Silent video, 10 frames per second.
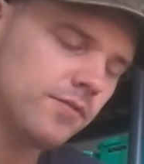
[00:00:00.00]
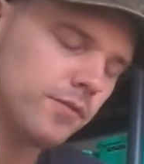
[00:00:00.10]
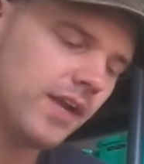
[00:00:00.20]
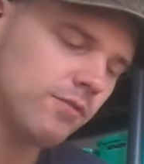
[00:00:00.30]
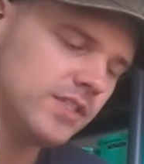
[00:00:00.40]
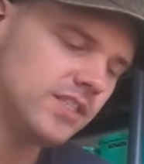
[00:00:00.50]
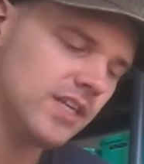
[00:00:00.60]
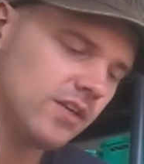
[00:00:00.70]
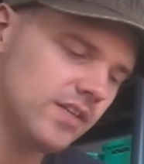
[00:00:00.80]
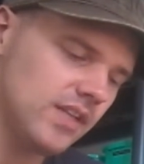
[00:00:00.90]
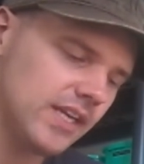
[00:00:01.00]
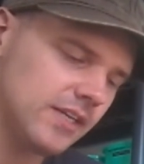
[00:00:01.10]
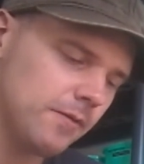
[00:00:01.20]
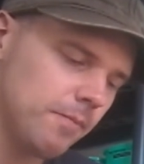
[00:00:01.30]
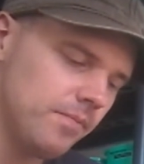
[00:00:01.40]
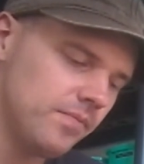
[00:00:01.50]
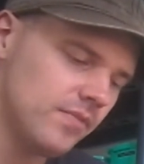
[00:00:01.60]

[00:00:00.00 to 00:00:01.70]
for that reason, I'll give it like a